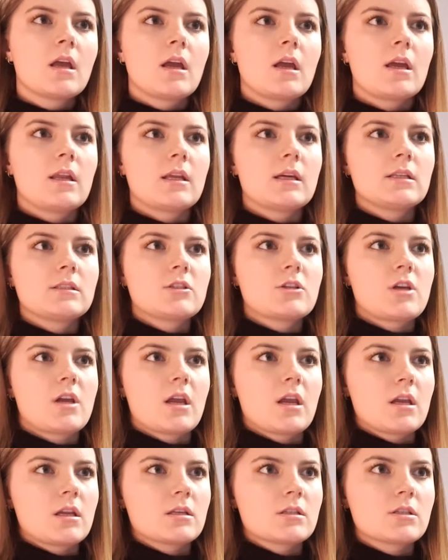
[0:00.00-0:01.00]
and I
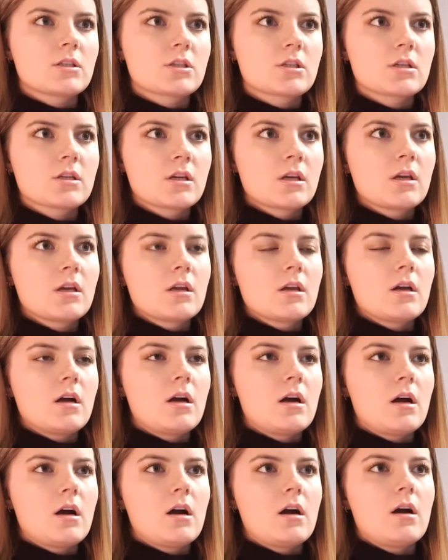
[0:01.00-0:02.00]
changed
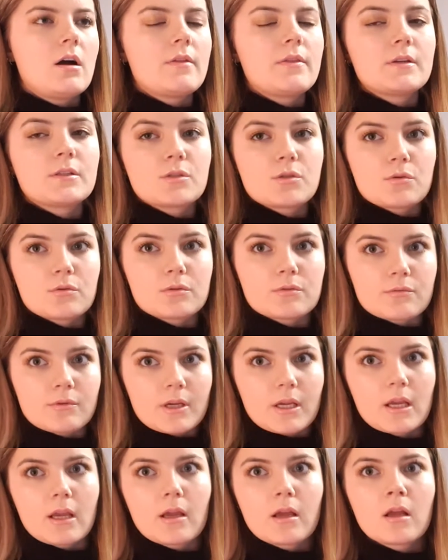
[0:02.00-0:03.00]
the
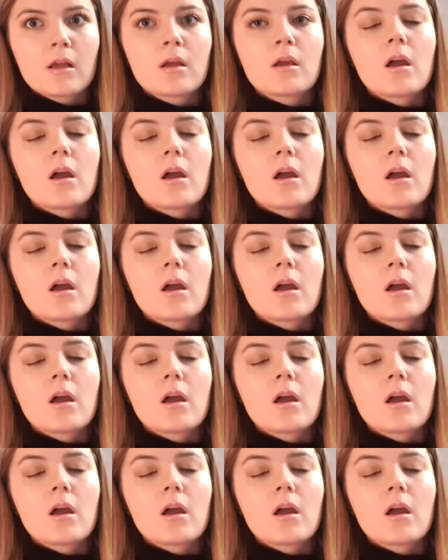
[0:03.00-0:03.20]
jewelry